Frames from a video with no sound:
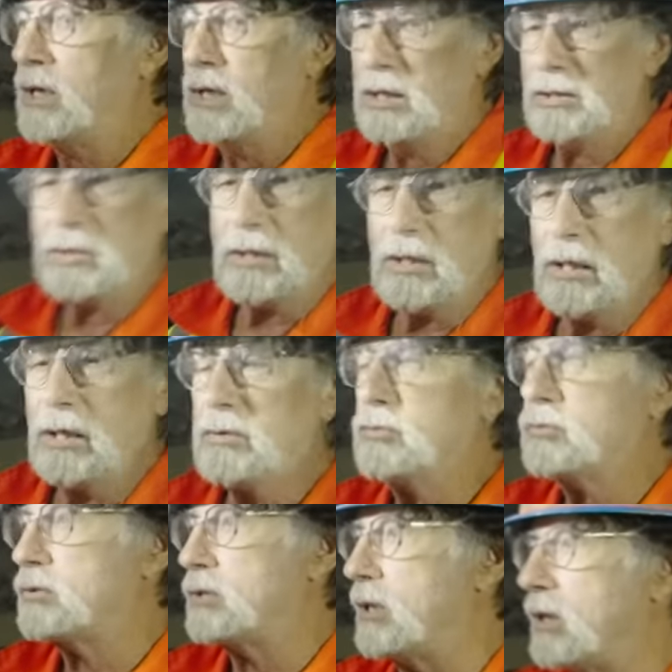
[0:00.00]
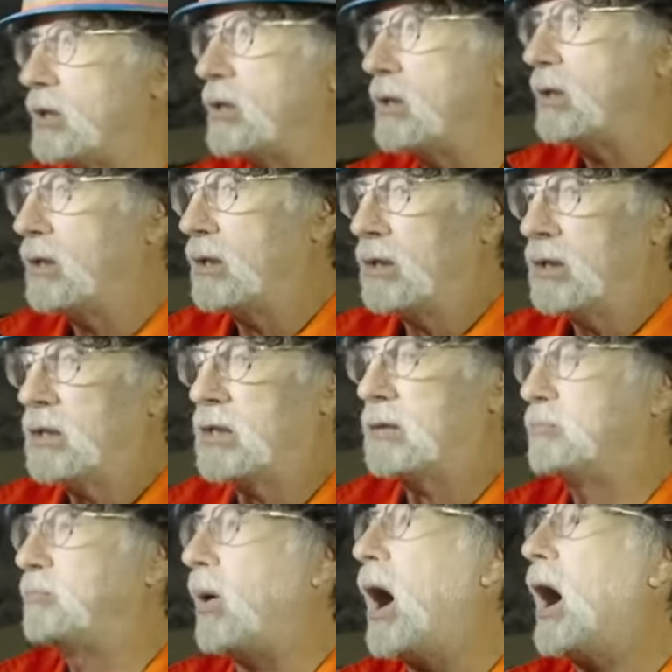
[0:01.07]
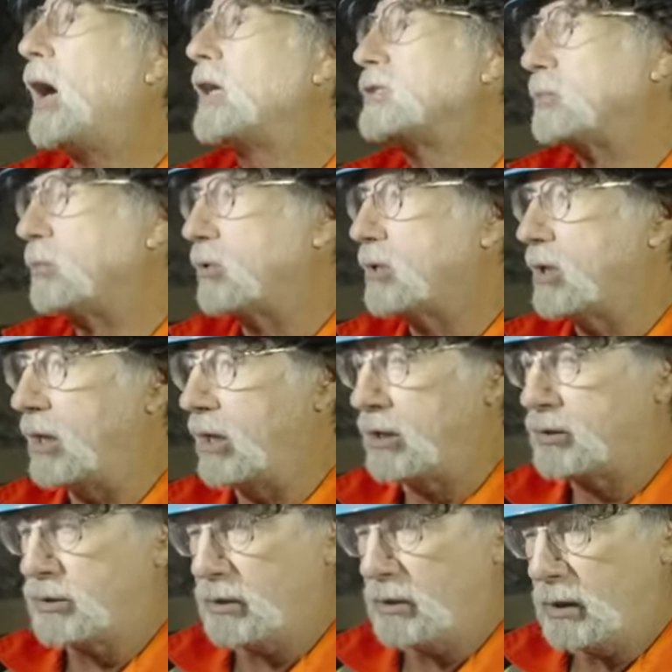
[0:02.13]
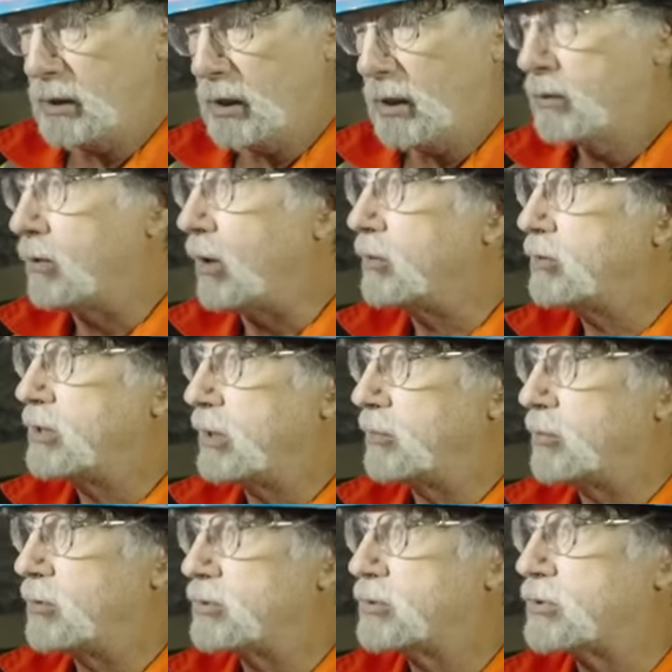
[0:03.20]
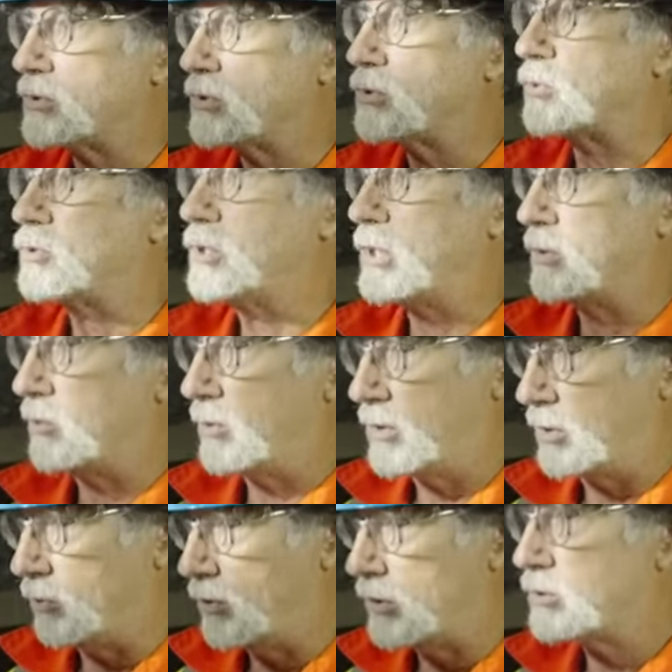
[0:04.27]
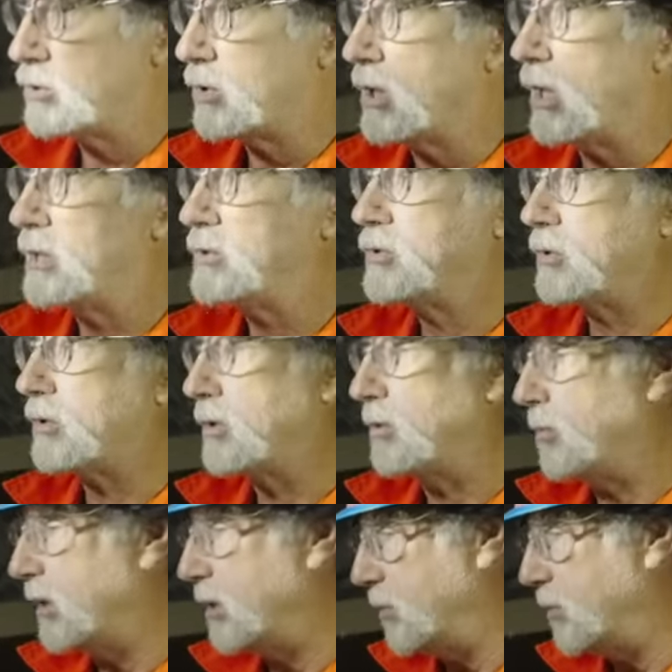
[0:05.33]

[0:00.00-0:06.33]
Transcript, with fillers: It's an interesting possible connection. Round timbers associated with the original construct of the money